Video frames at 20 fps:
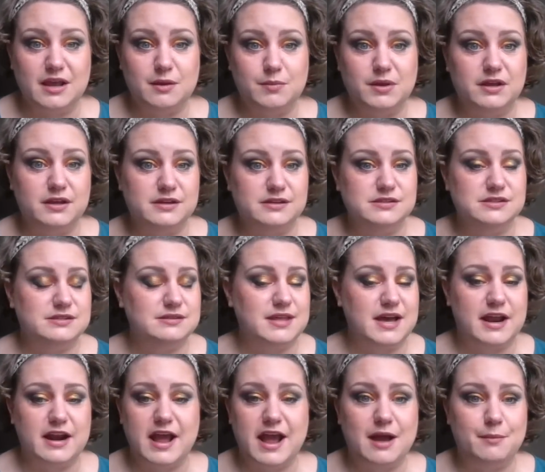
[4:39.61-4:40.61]
because
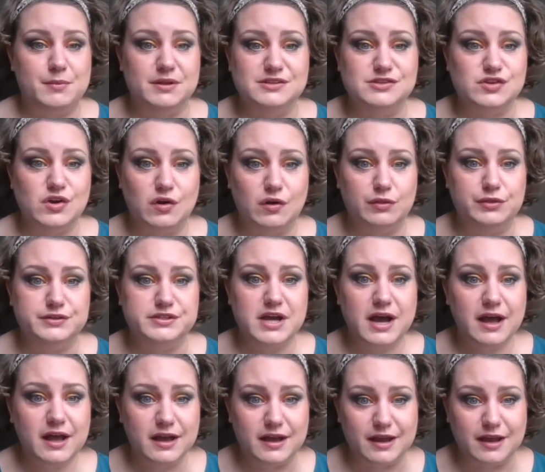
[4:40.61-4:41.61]
that happens all the
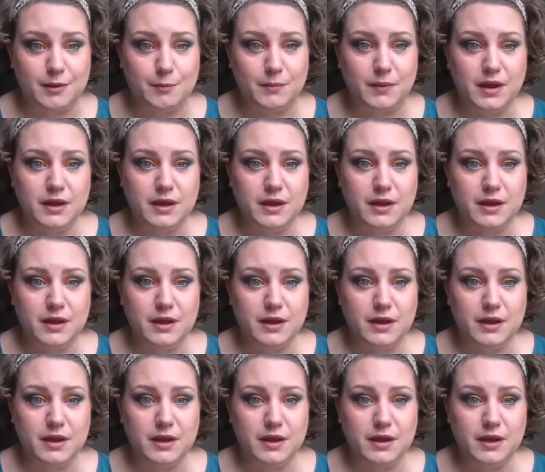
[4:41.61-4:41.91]
time.